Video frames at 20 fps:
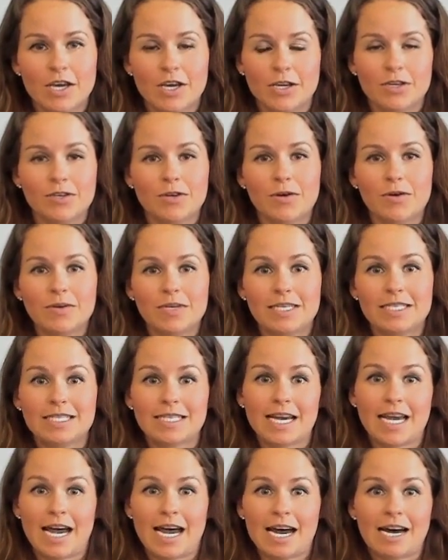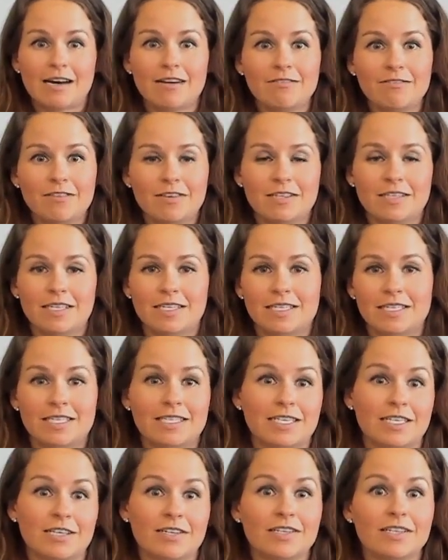You don't need to have
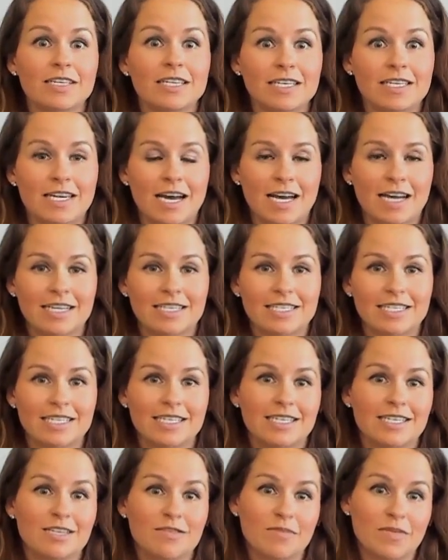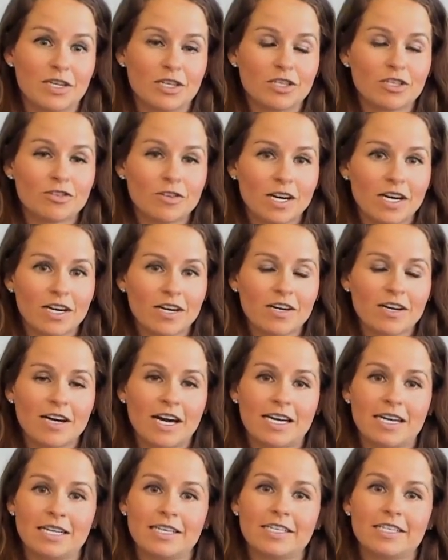necessarily an IT administrator
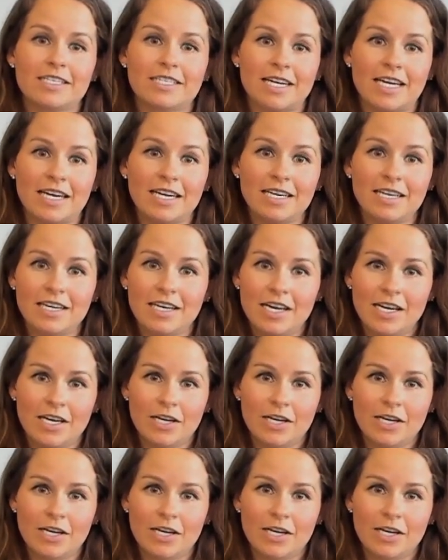at each site